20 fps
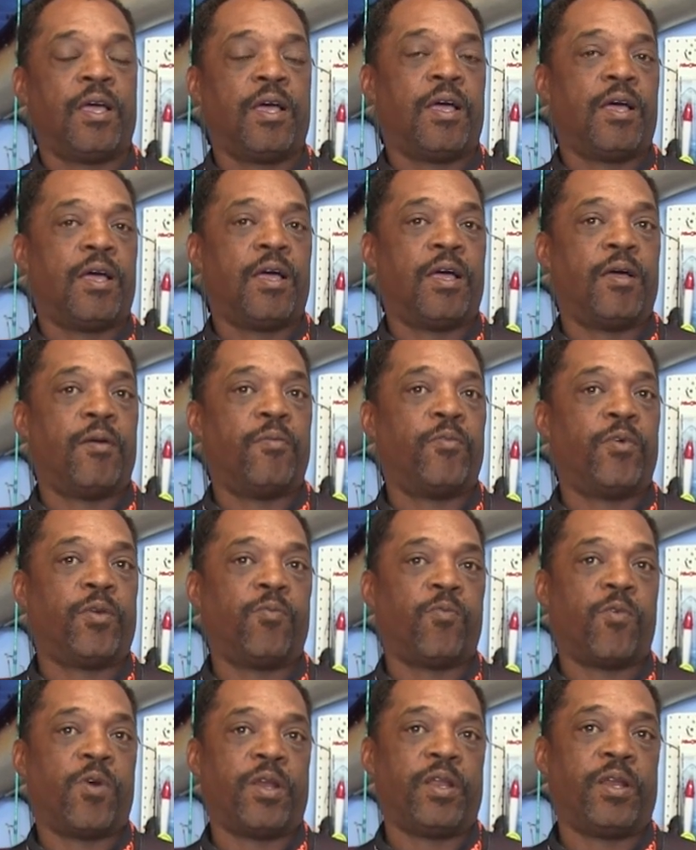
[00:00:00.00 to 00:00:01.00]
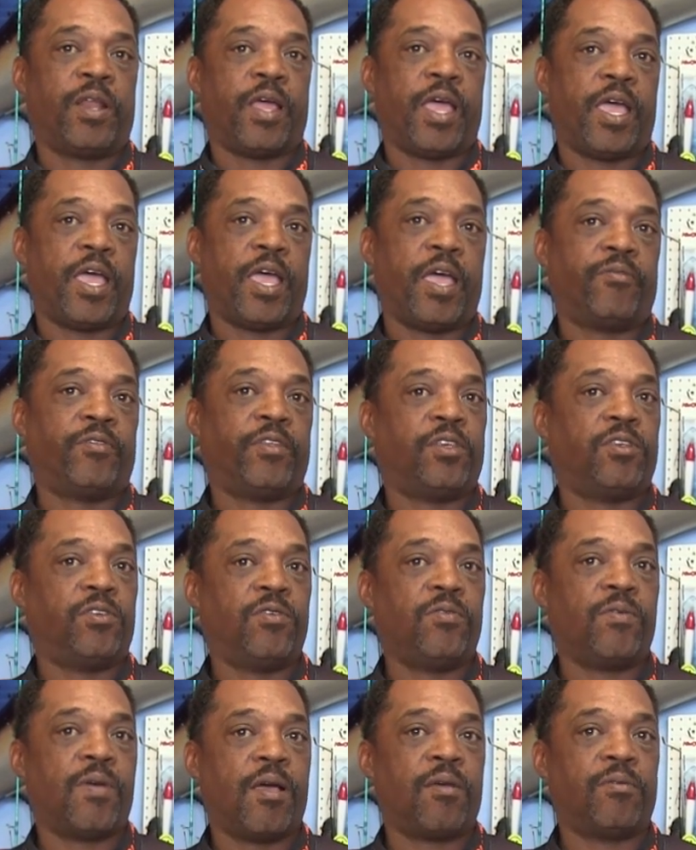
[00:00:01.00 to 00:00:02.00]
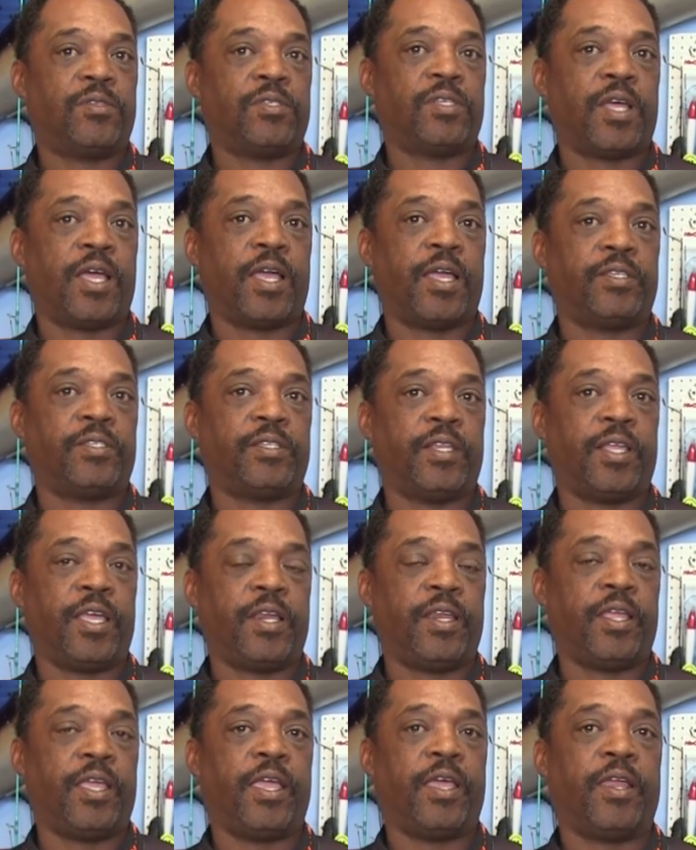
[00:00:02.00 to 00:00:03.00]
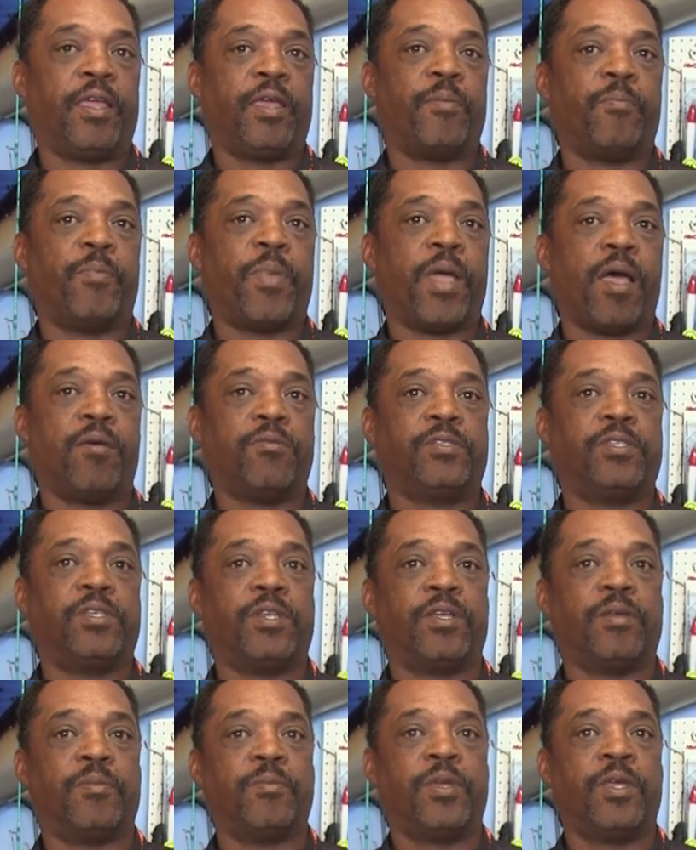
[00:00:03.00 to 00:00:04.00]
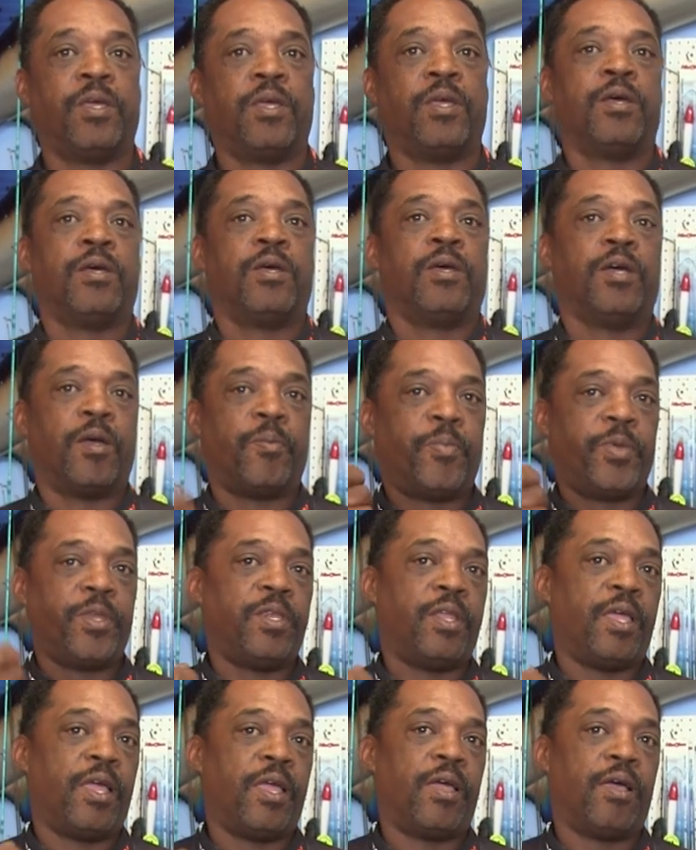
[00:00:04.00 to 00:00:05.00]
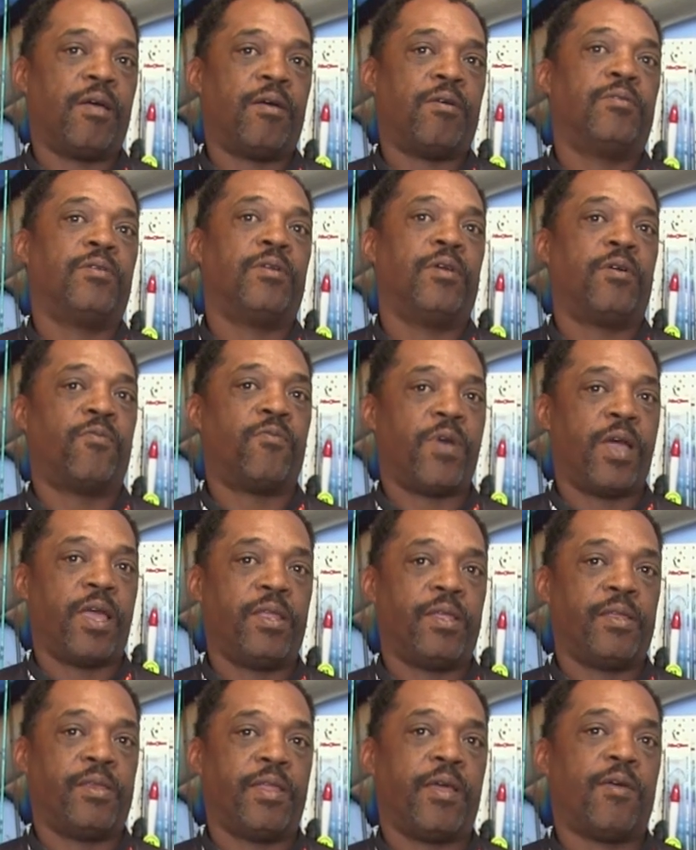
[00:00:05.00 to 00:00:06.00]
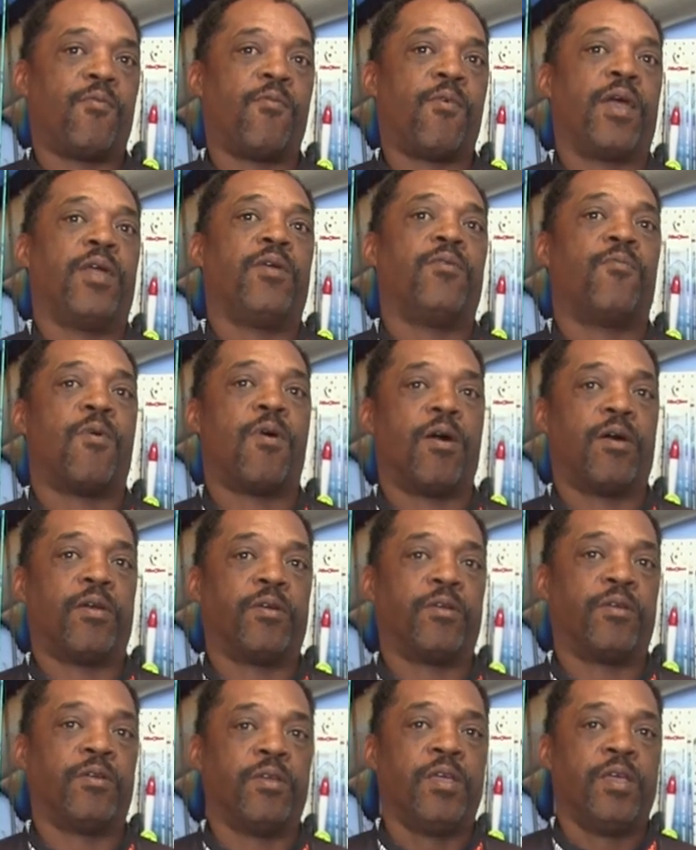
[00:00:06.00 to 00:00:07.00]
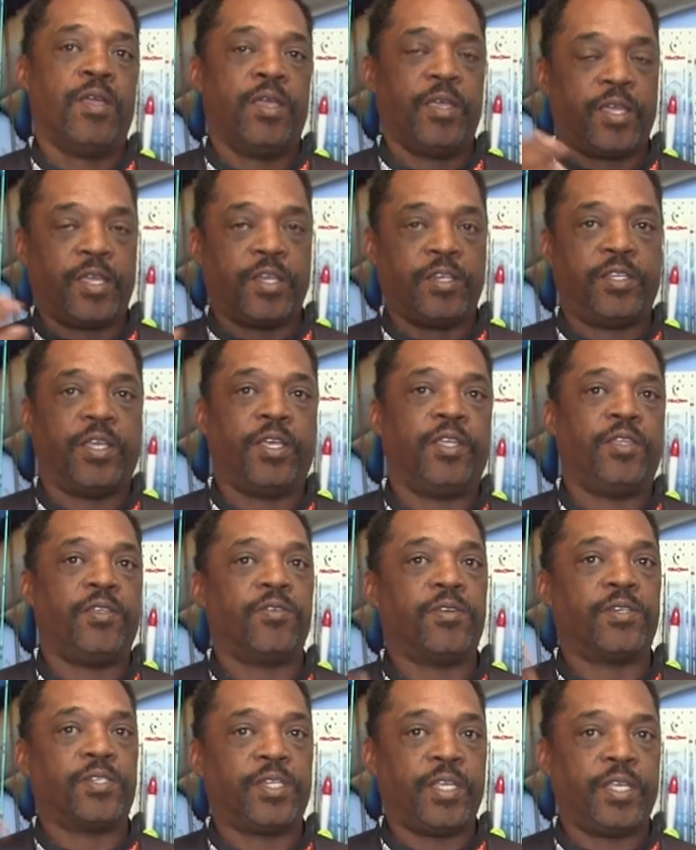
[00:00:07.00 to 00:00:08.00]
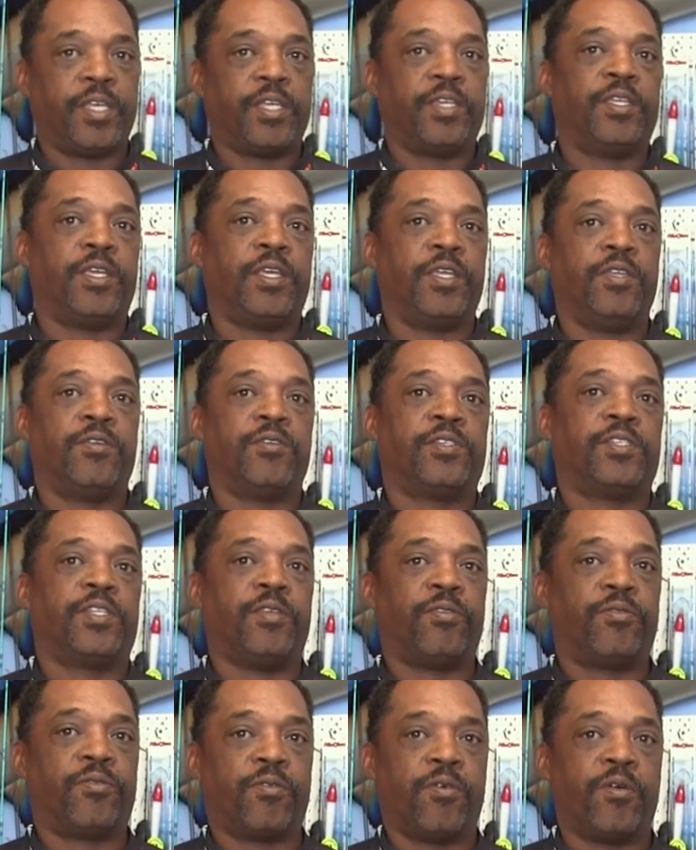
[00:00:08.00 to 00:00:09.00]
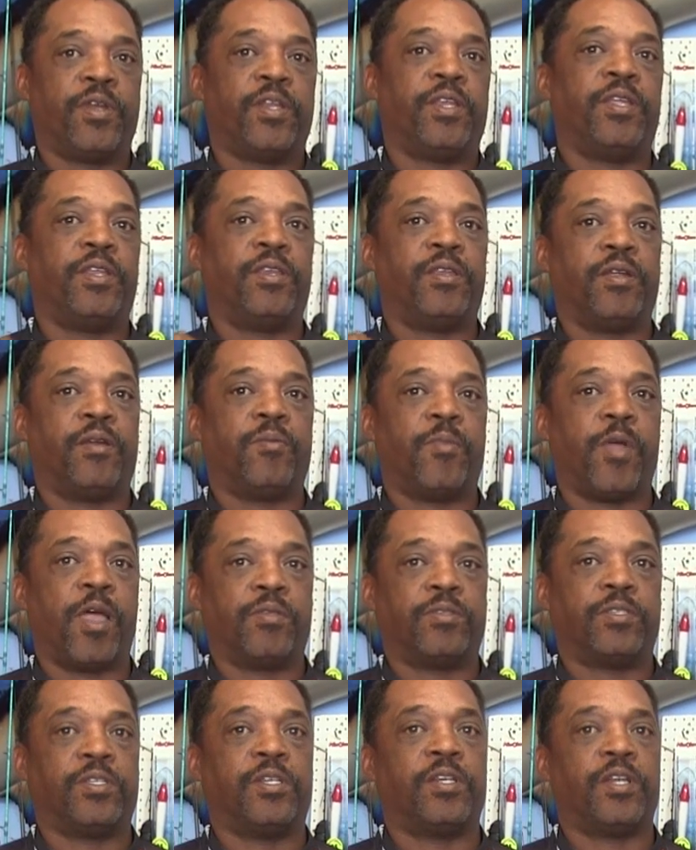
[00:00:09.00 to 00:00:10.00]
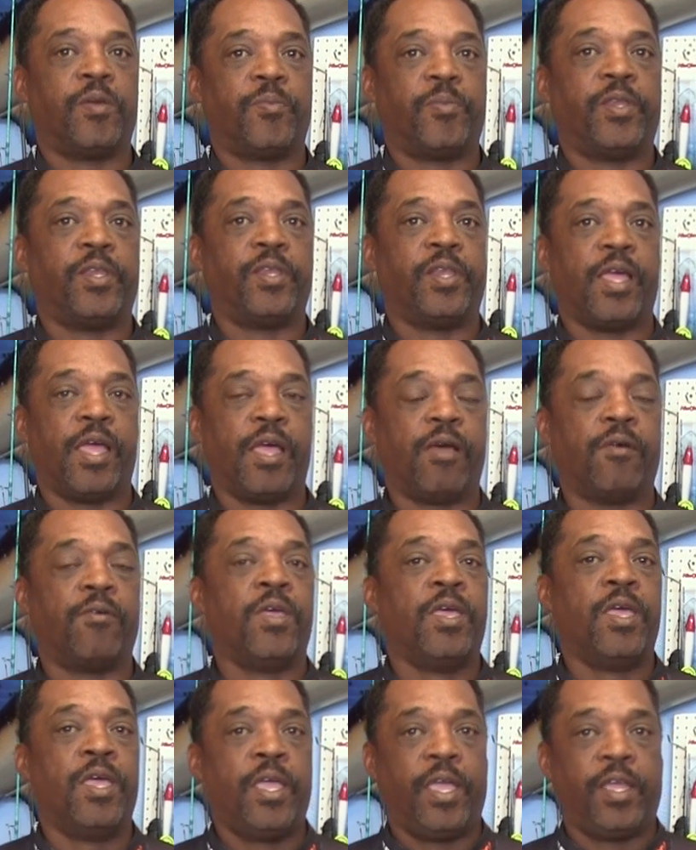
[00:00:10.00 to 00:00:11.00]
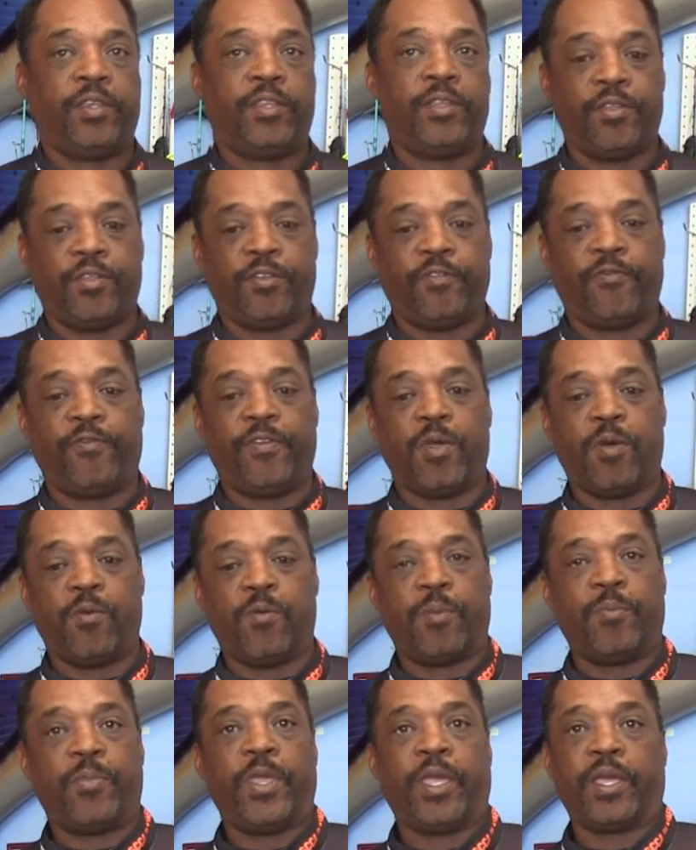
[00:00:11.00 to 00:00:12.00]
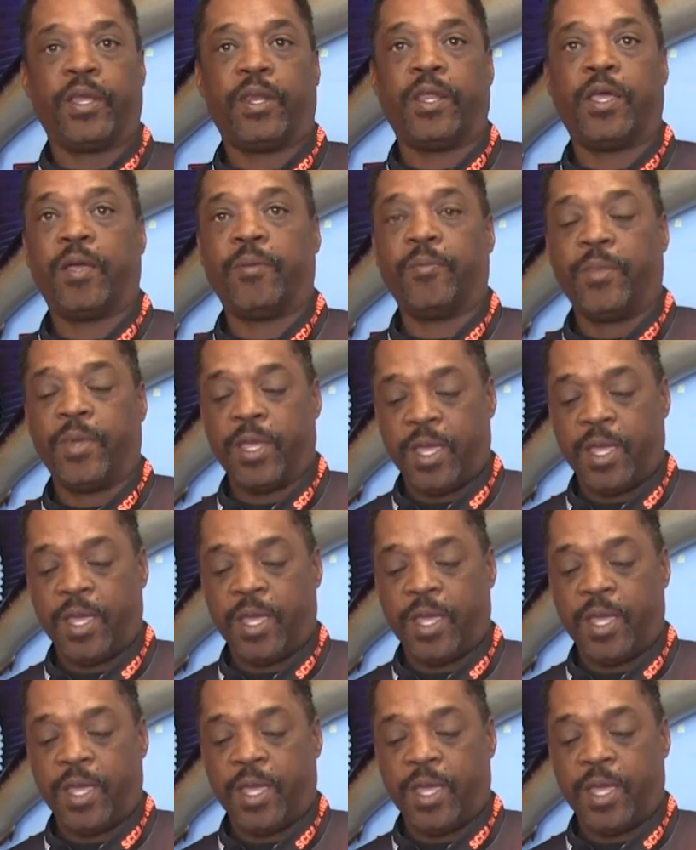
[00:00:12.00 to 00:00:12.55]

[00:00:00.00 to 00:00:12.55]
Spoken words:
with 1.5 to 2 ounce size lead head, and bouncing them up and down right in that white water, continuously throwing it in there, bouncing it up and down until you feel one pick it up.